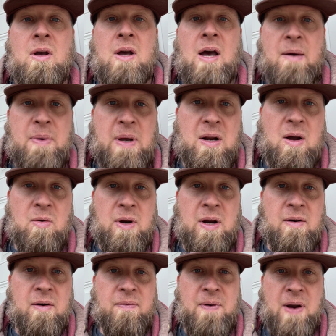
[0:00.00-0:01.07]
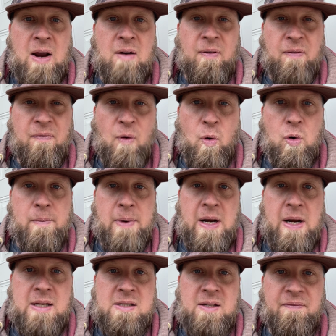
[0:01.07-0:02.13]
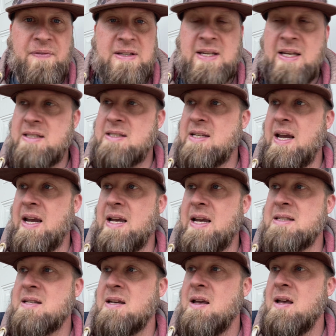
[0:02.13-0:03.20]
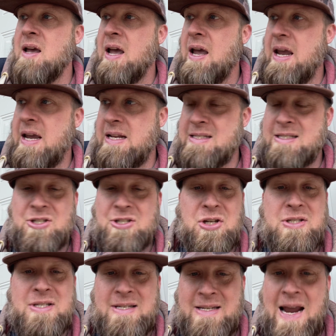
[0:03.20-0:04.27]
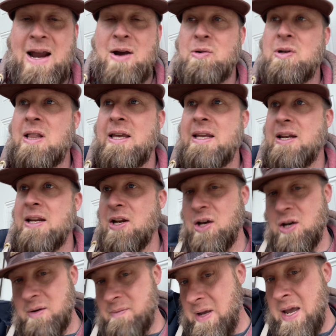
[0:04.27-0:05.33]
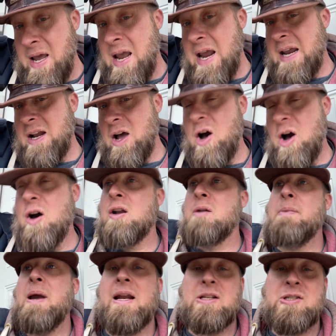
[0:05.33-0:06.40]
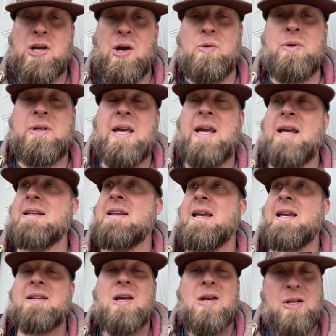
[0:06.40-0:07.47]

I've been on here now for 4 minutes and 15 seconds. It is just now cleaning up, and the automatic choke kicked in.